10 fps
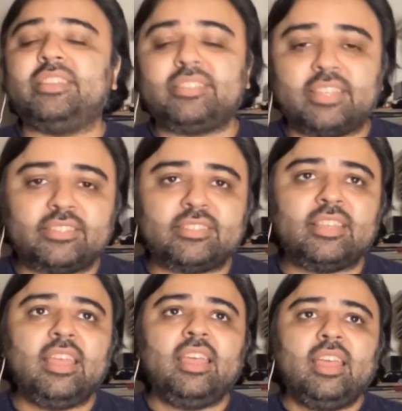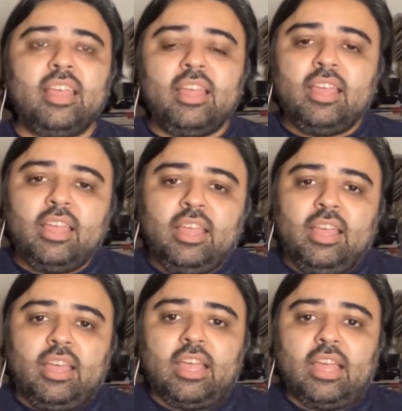this is
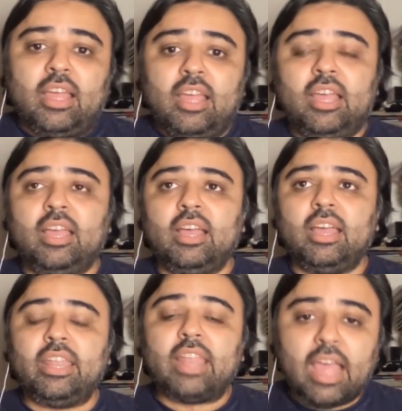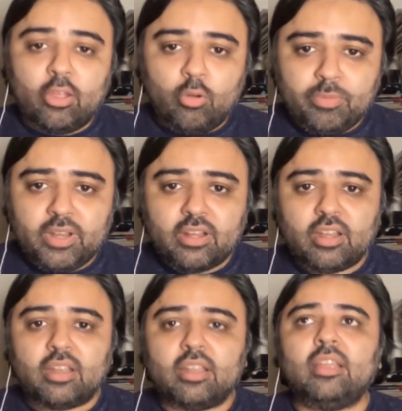an
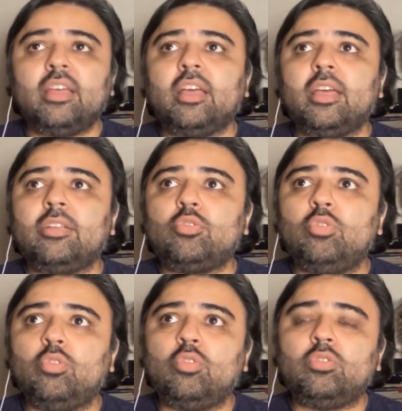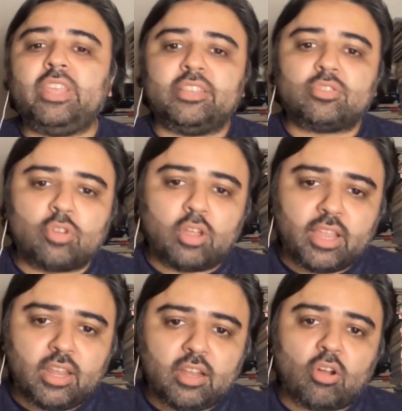eye-opener to know the
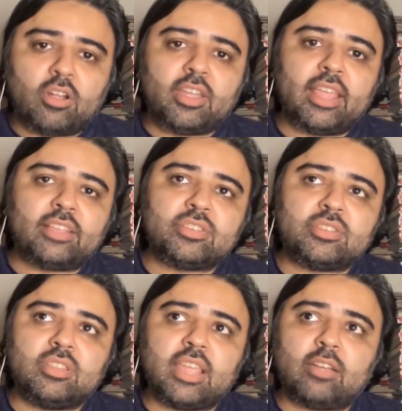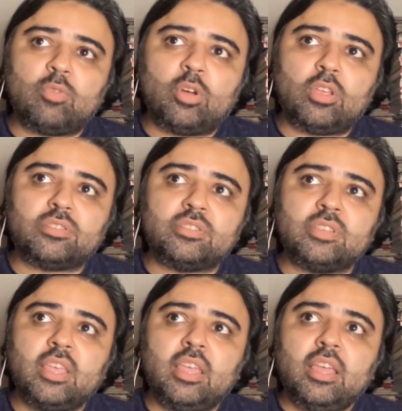historical context that
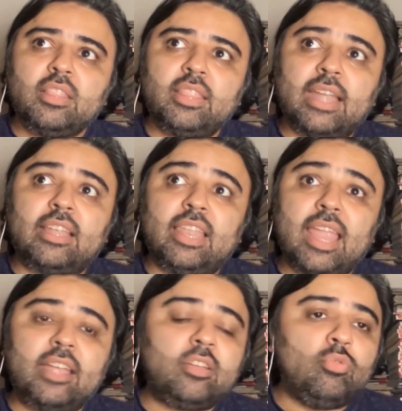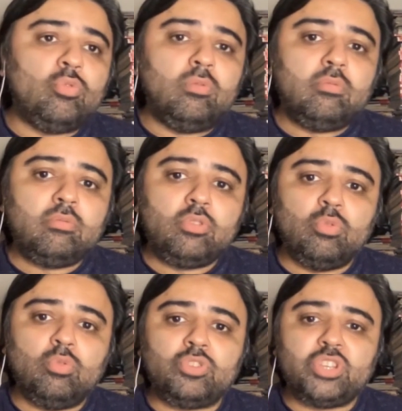led to
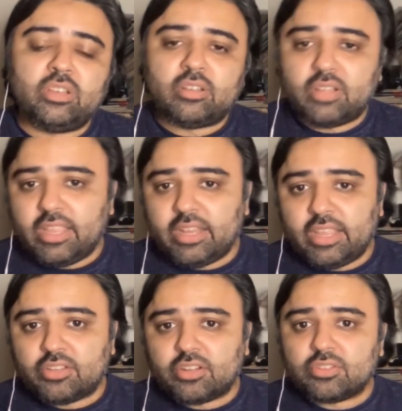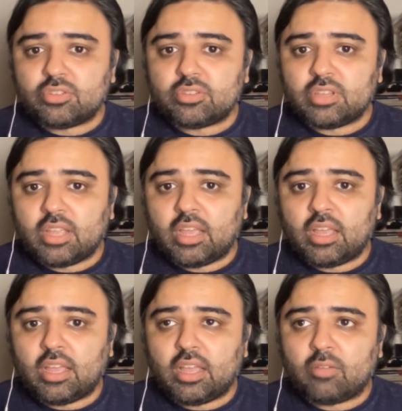2
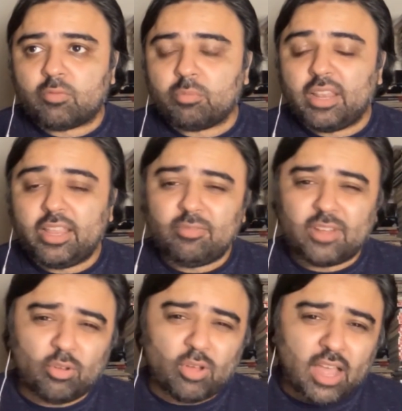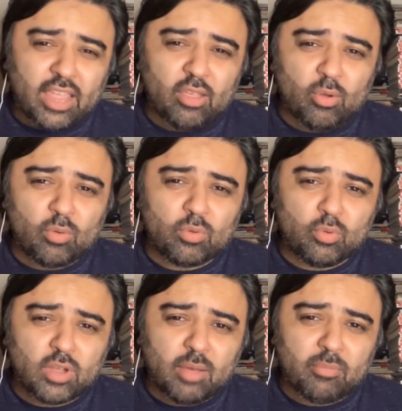teenagers from Cleveland,
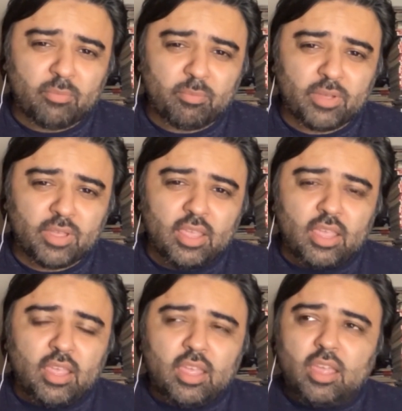Ohio, to come up